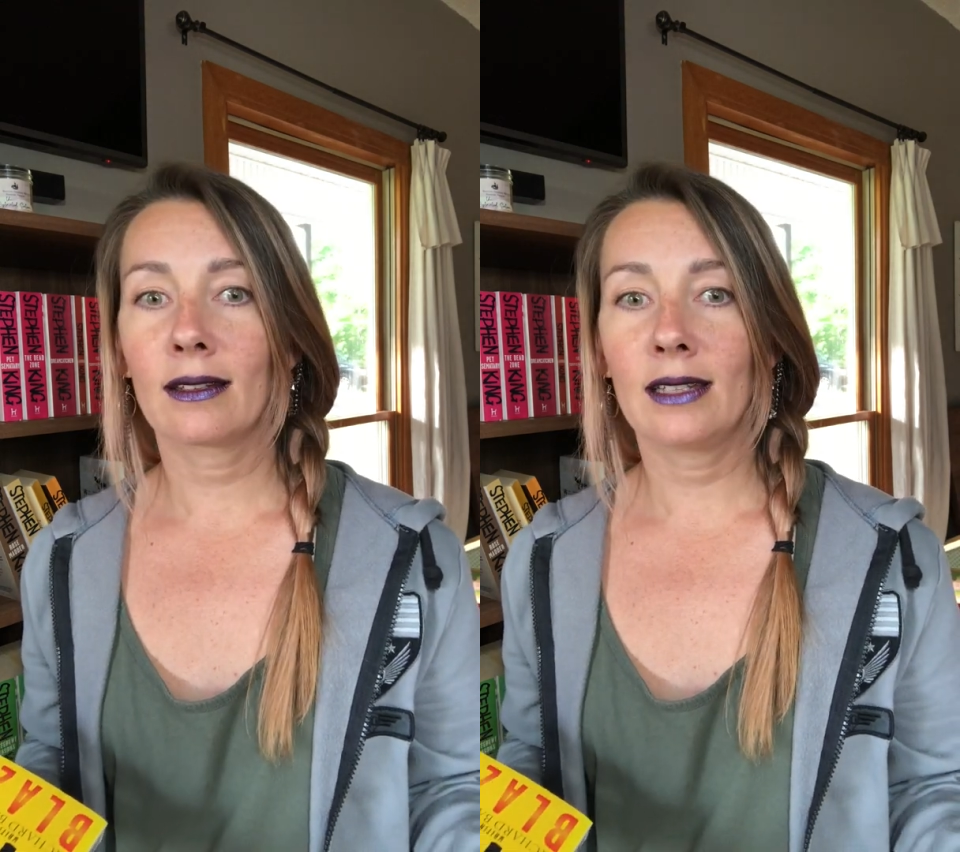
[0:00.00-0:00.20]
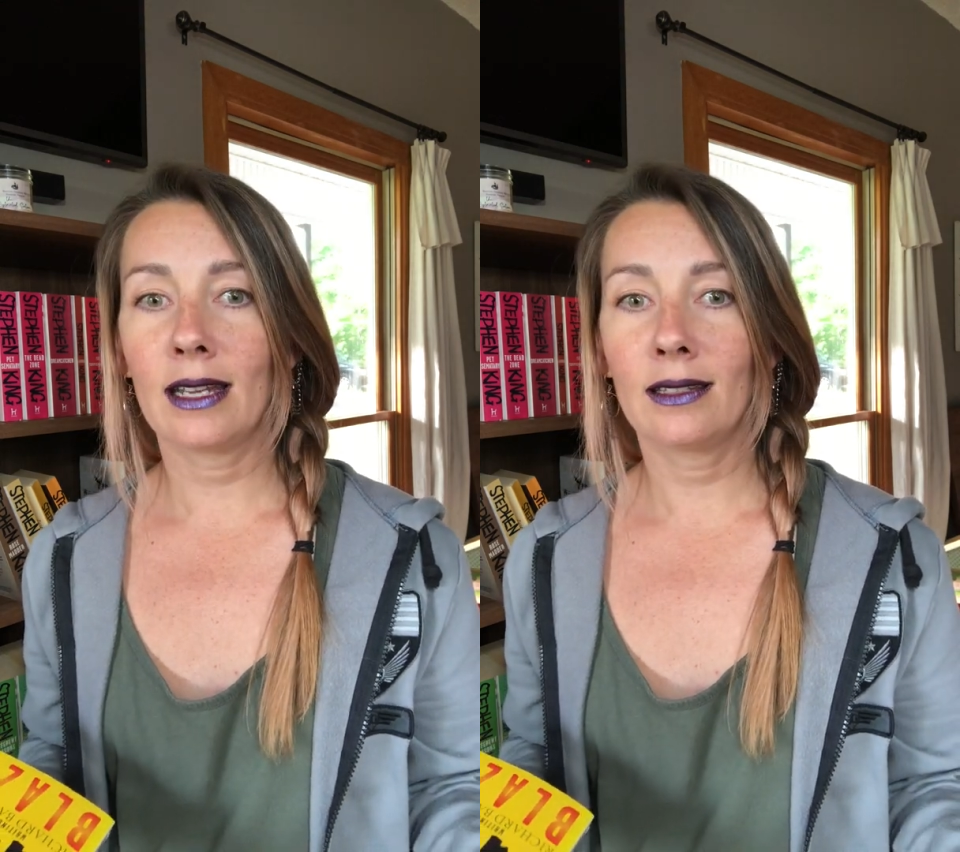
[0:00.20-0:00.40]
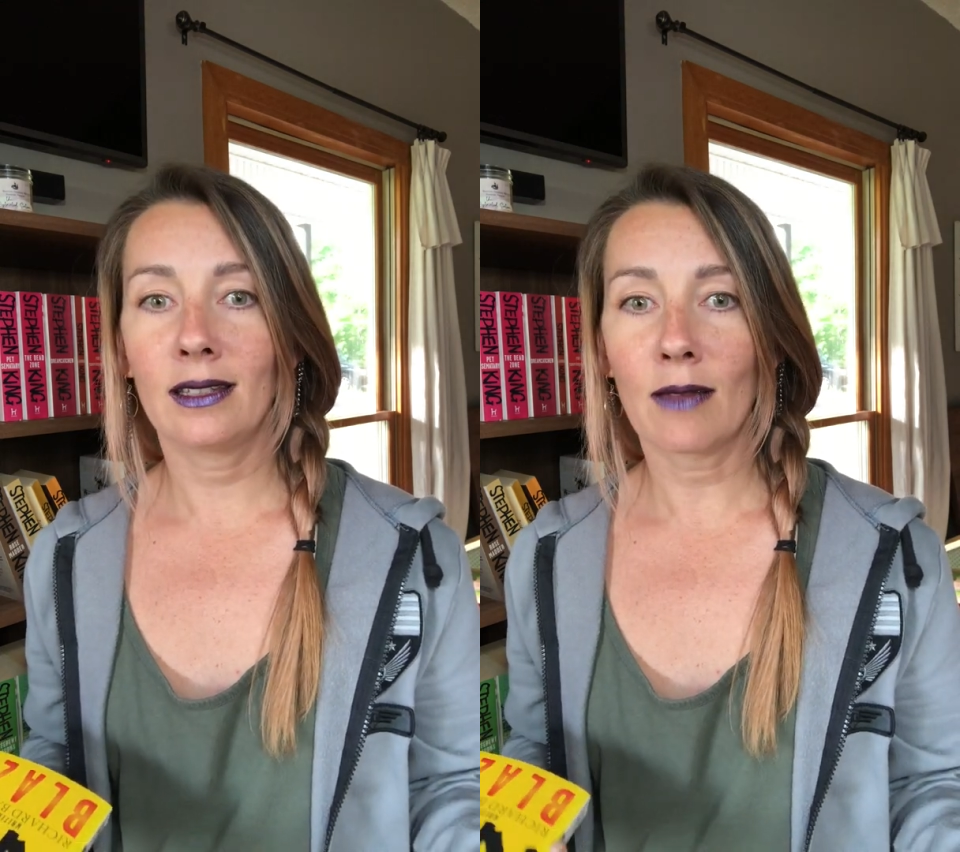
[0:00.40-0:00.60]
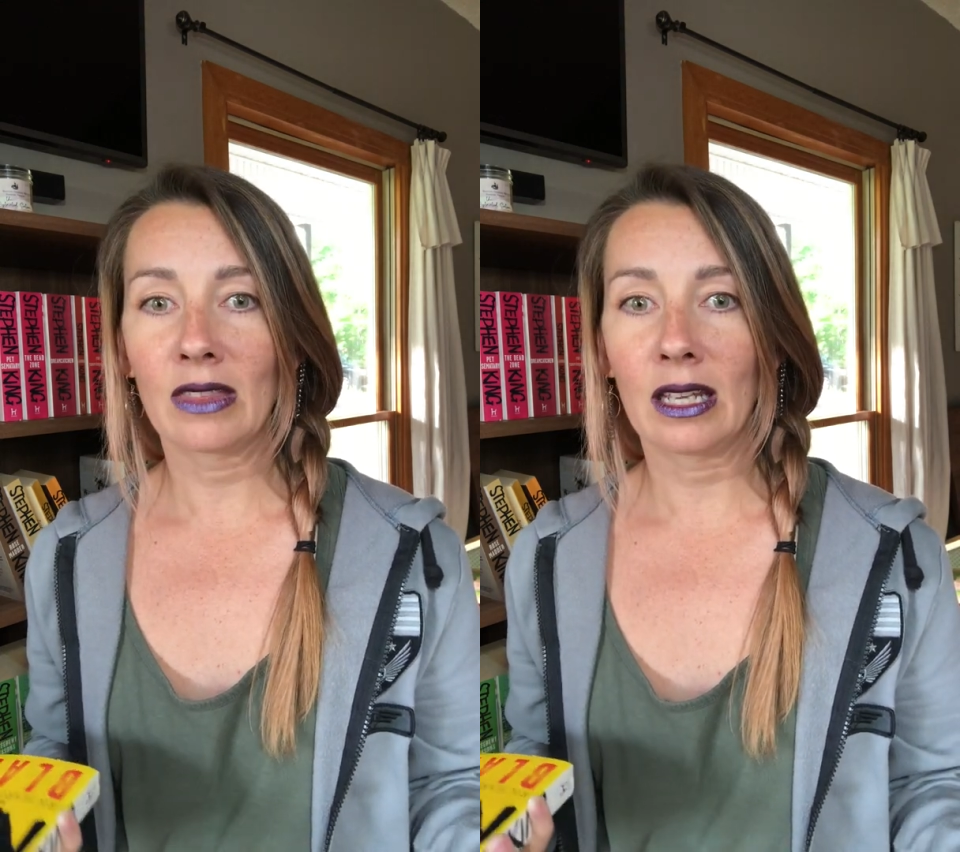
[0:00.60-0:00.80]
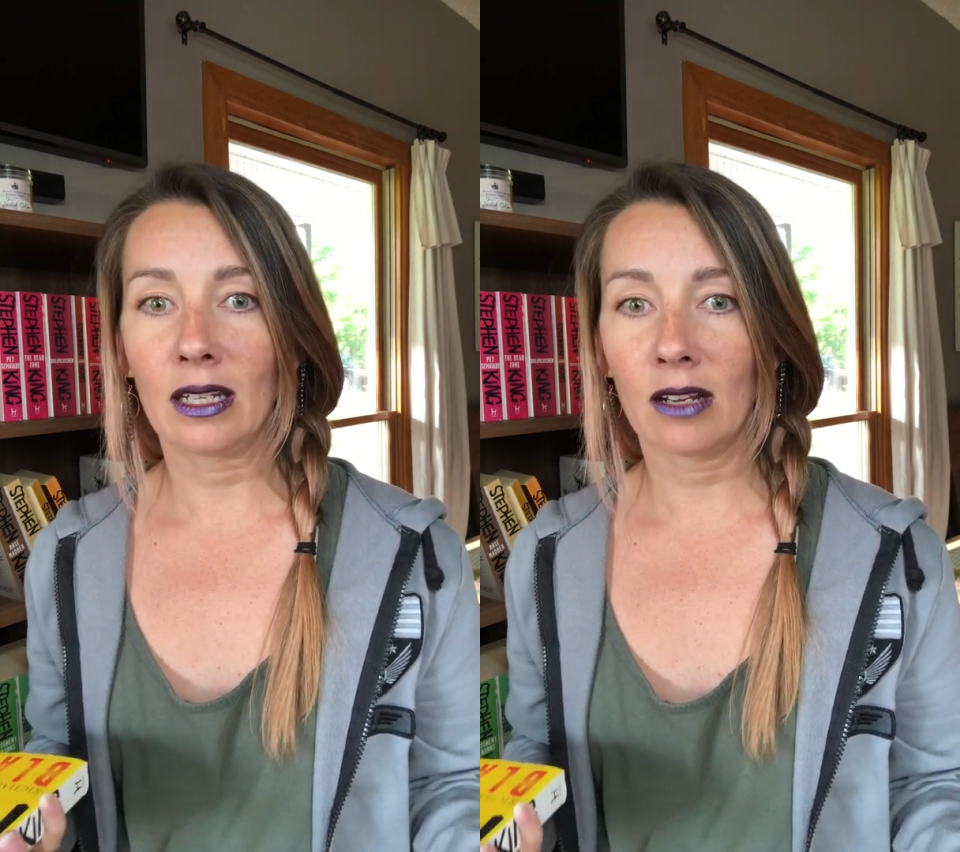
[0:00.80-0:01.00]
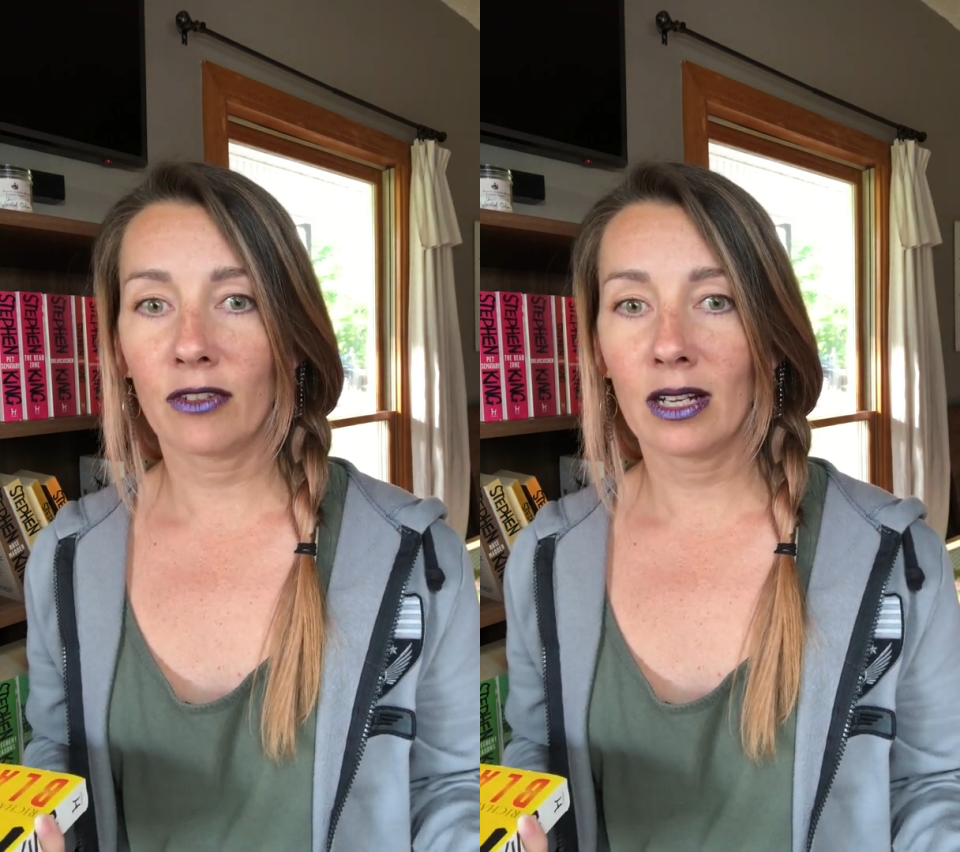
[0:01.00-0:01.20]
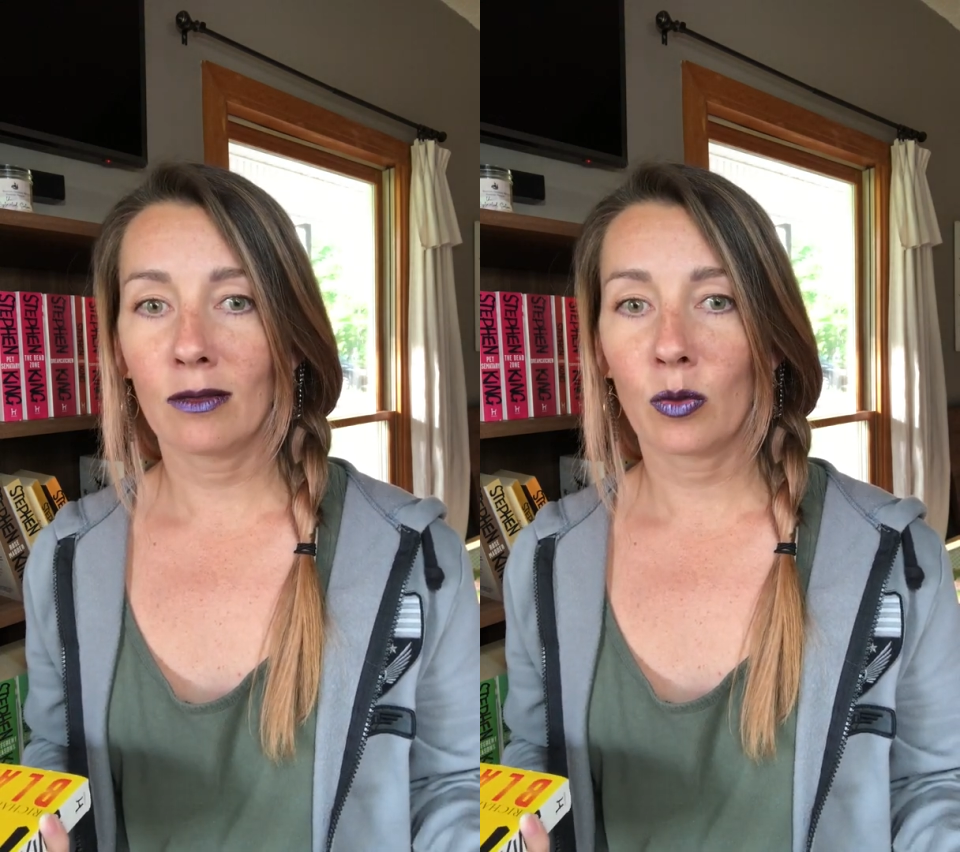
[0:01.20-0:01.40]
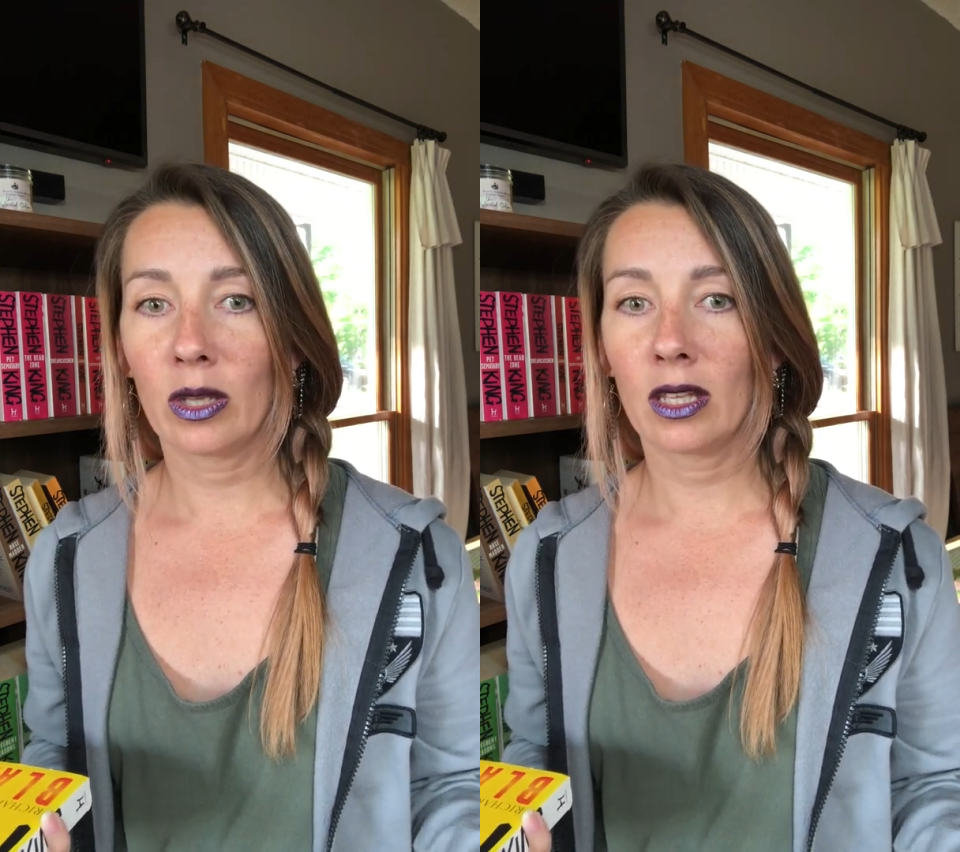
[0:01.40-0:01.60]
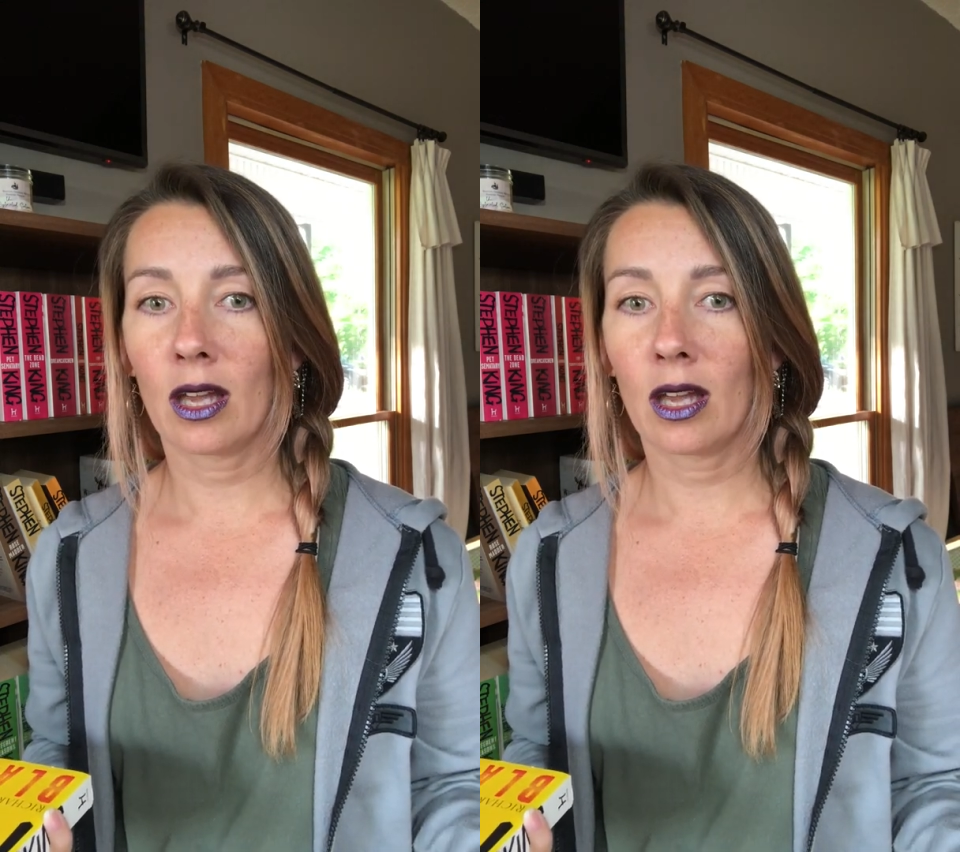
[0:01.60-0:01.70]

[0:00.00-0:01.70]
did something different with the